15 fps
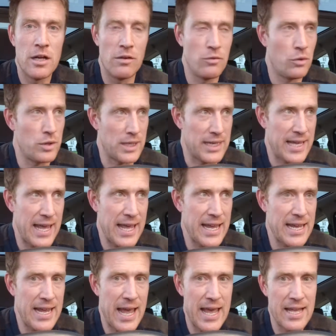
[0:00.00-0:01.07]
of all the
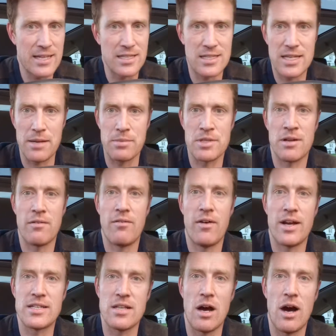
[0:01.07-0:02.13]
key hints, tips and
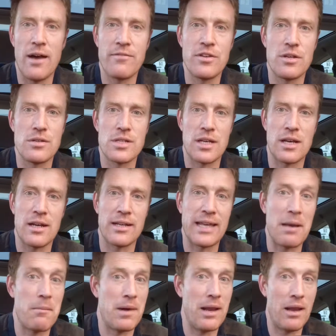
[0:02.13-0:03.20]
advice that I've used to kind of
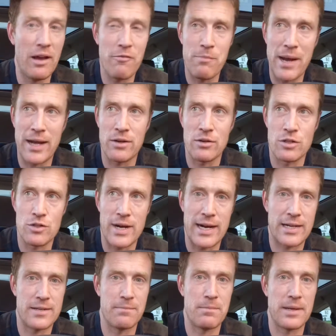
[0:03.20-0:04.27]
get my life back on
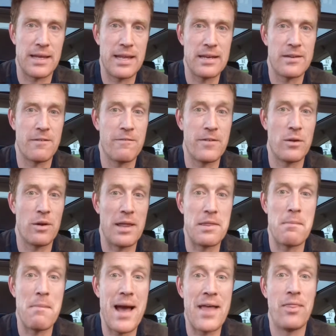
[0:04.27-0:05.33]
track, to begin to feel like the
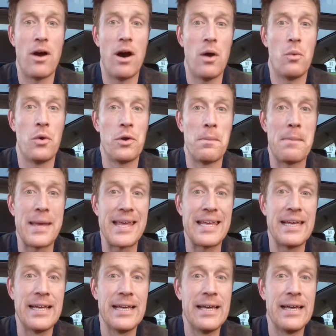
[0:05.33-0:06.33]
man that I want to be.